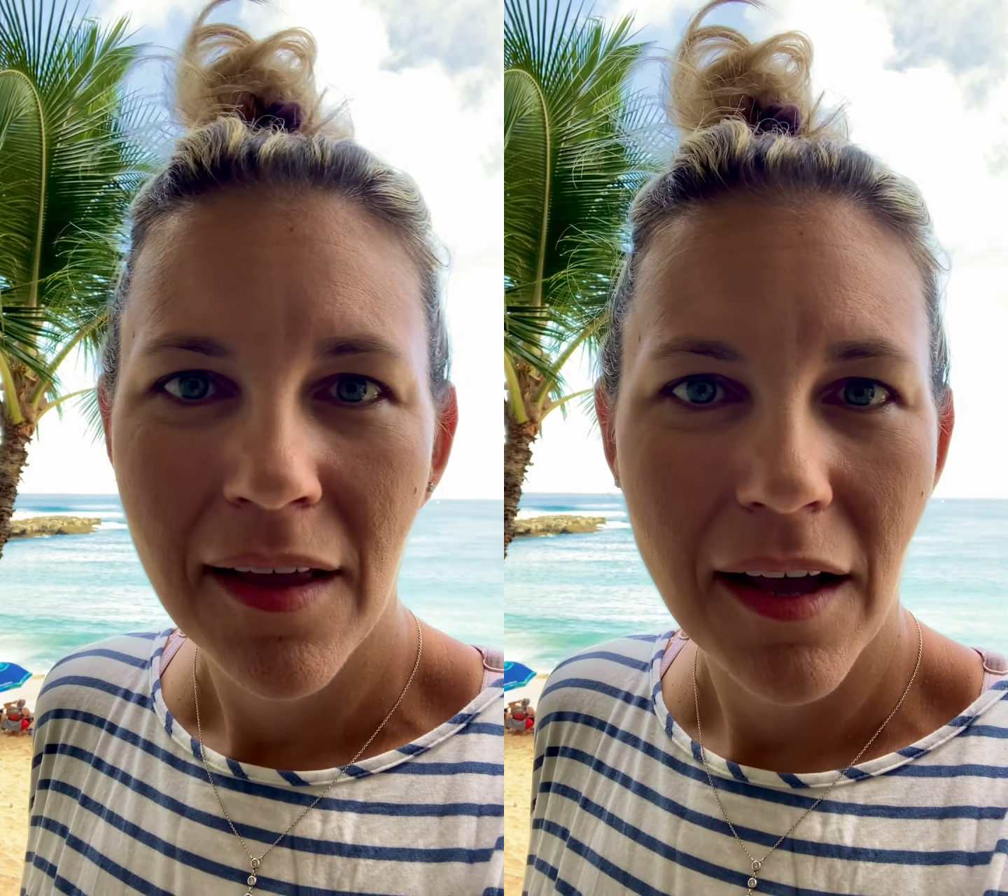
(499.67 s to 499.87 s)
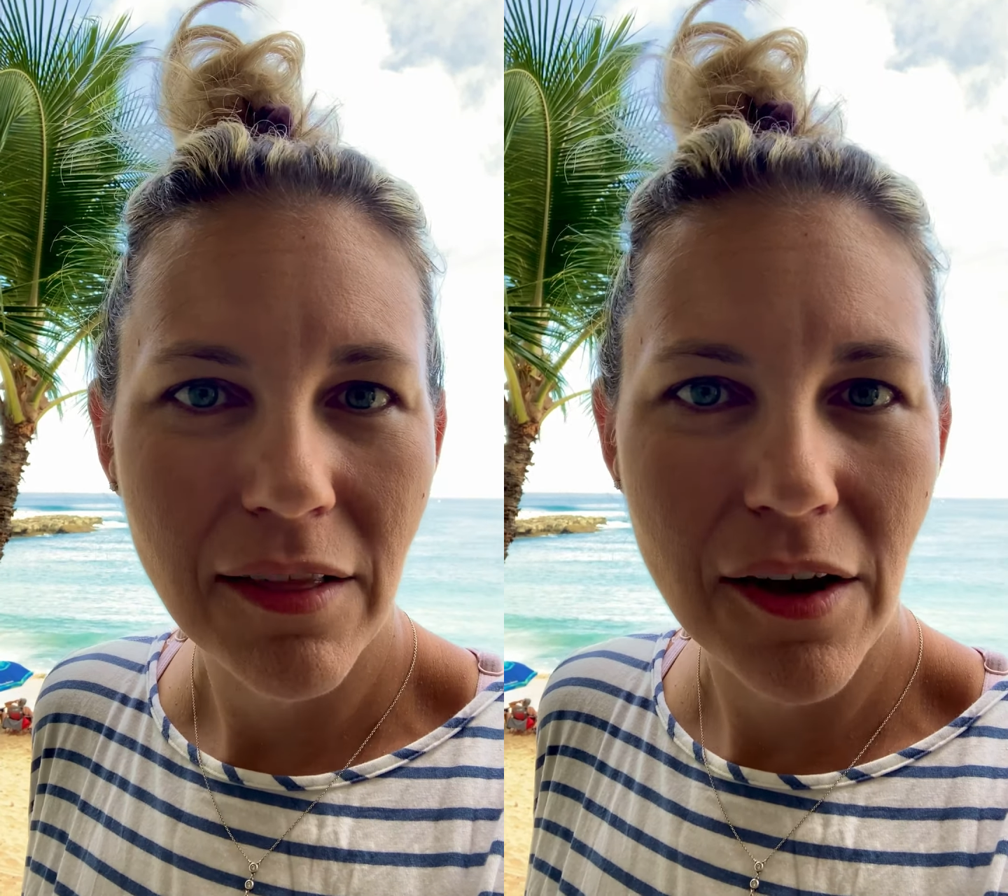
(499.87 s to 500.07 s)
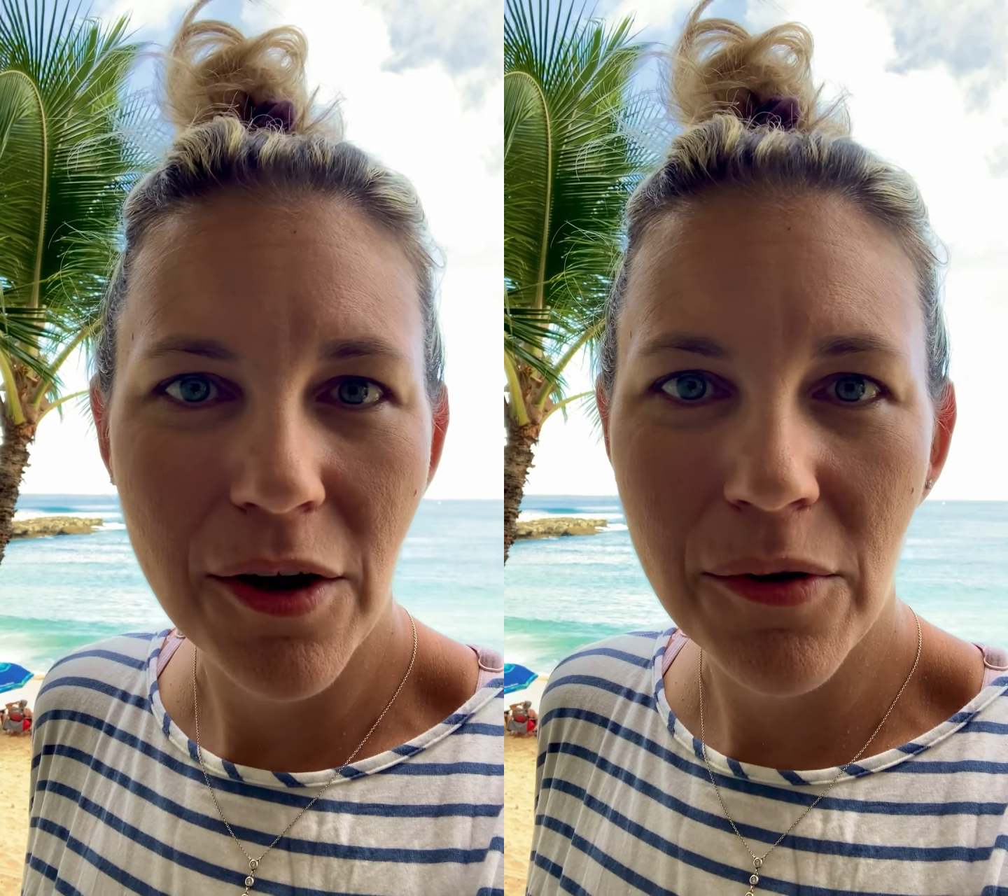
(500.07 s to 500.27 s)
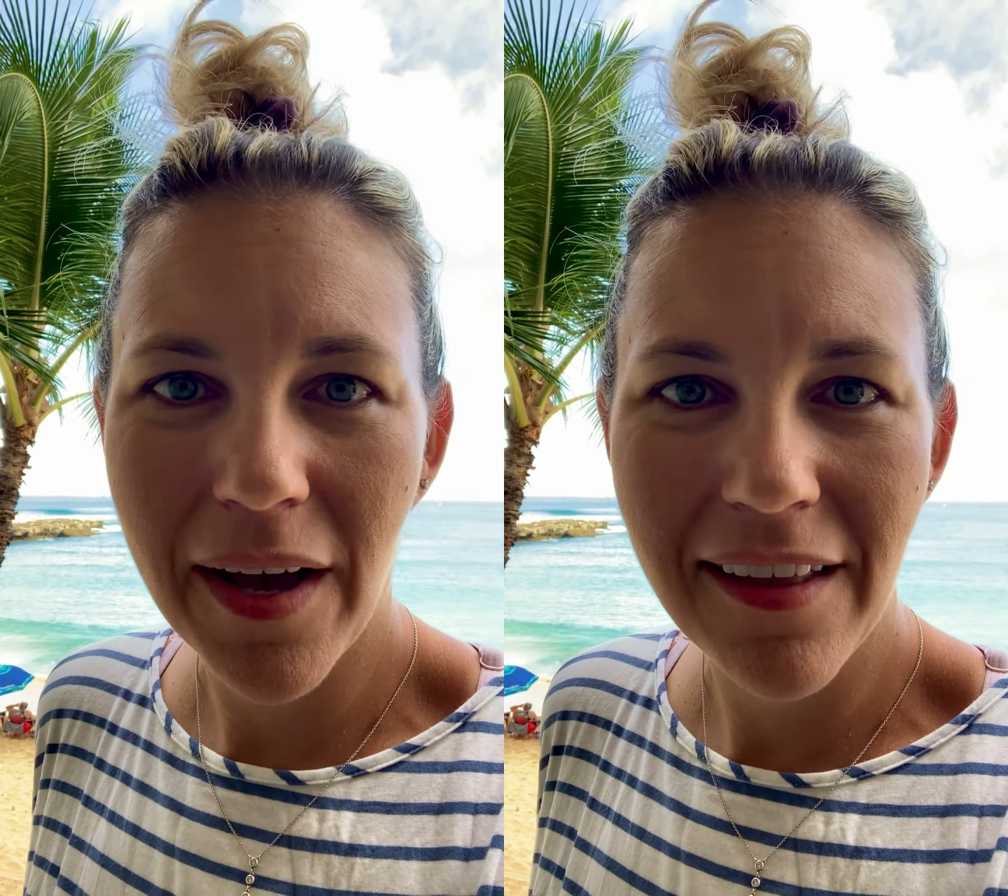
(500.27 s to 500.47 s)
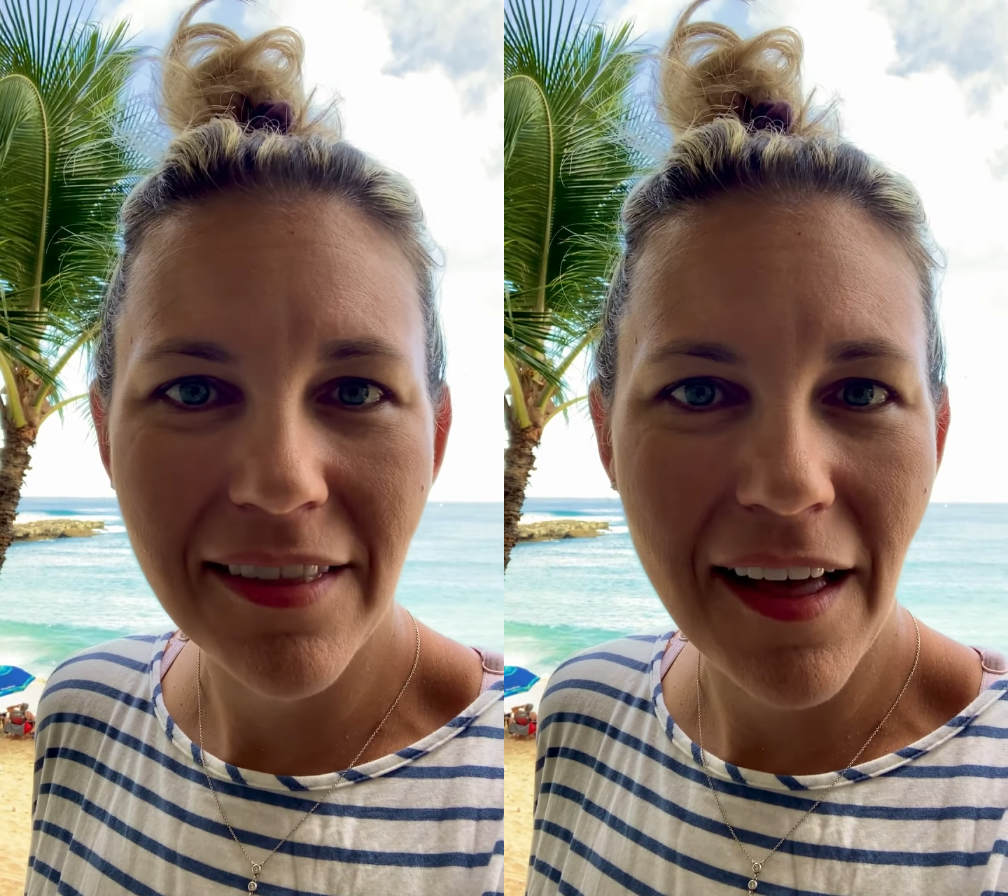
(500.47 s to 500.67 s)
hello
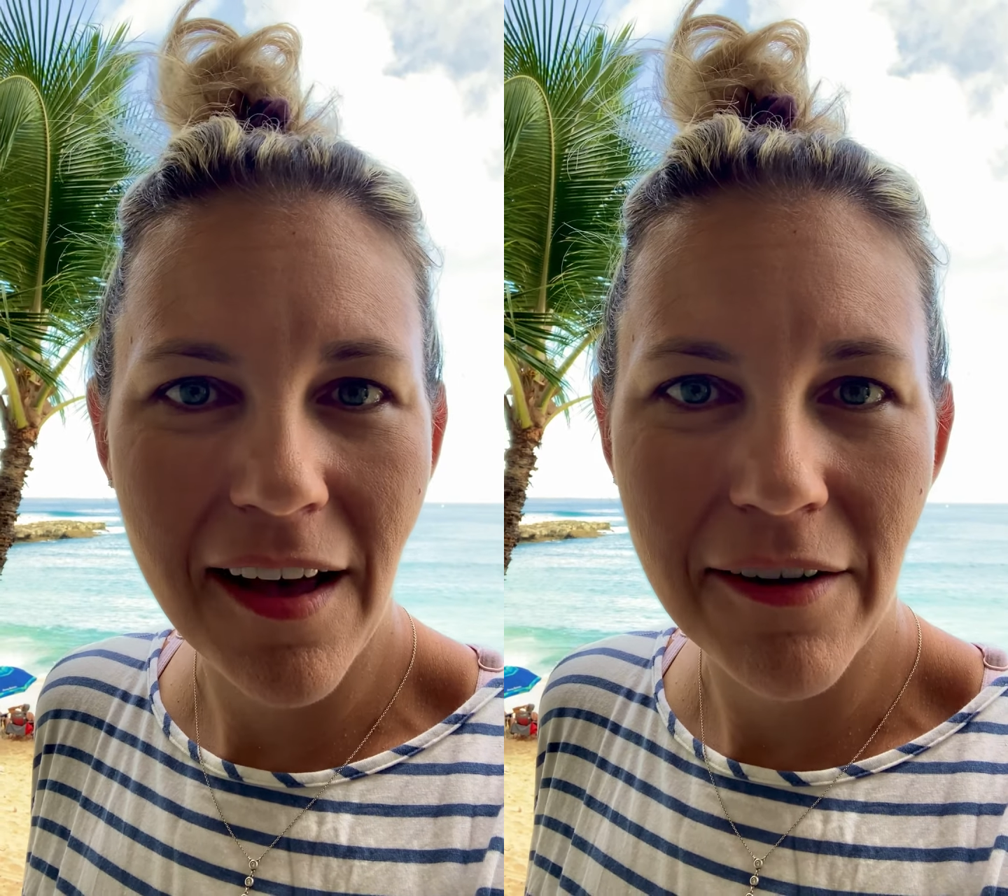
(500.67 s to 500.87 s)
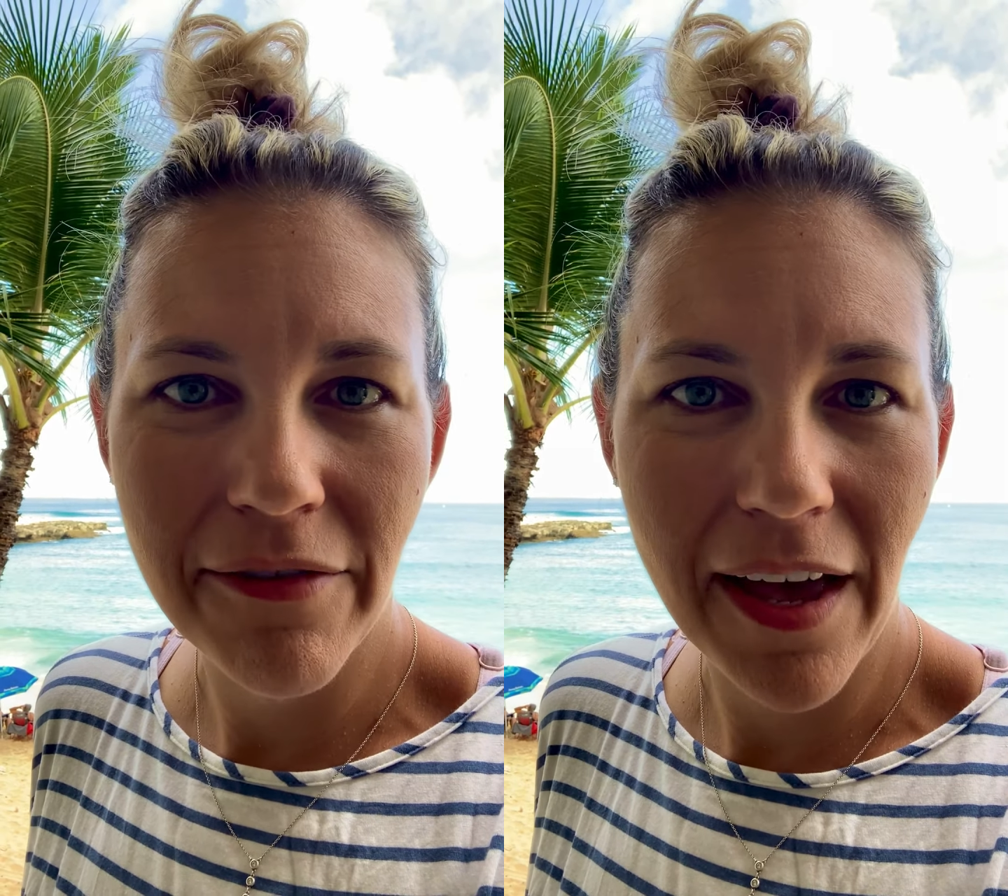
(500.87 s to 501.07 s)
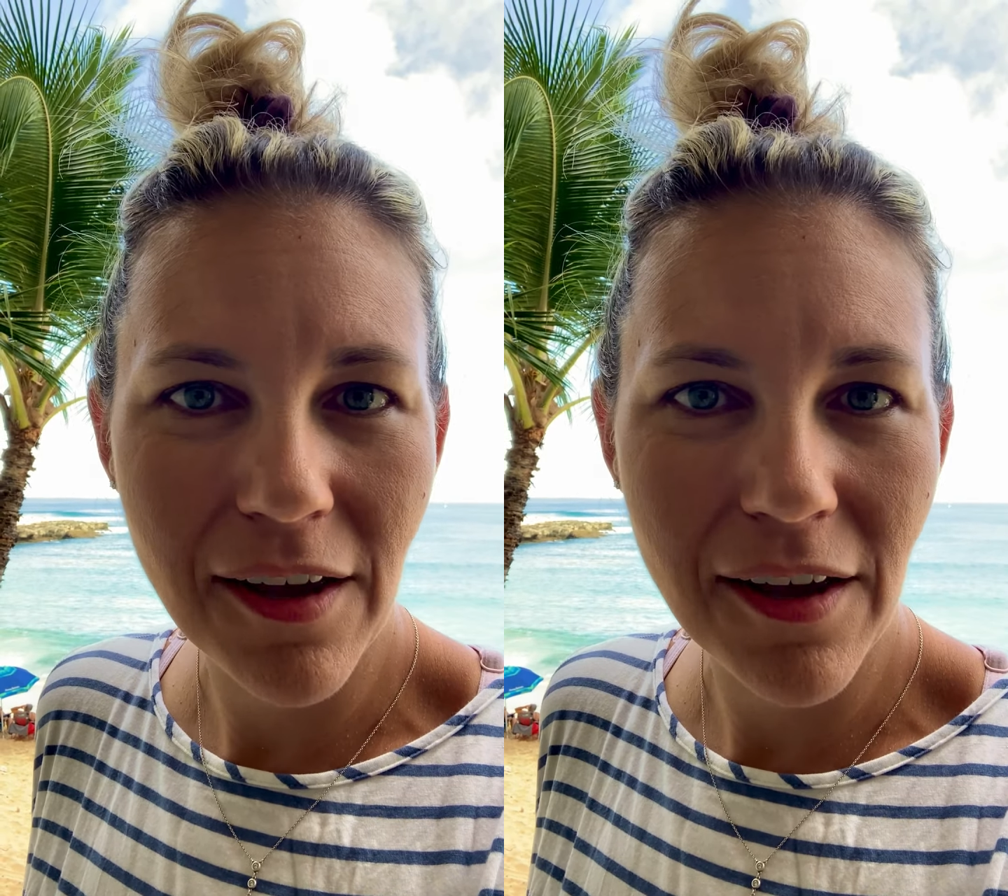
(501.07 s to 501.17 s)
and love